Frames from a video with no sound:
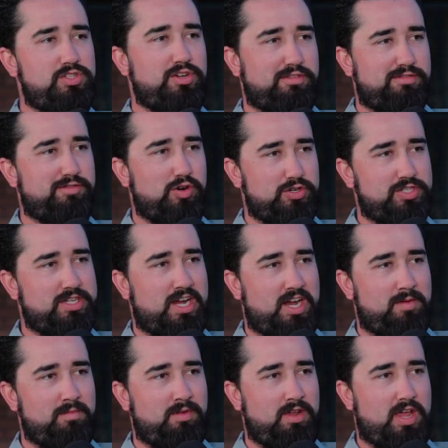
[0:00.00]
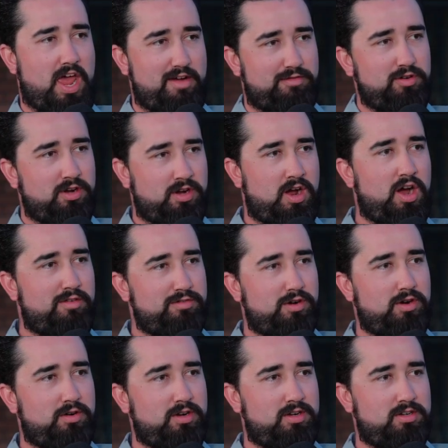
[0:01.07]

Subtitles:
your first time ever in off-road?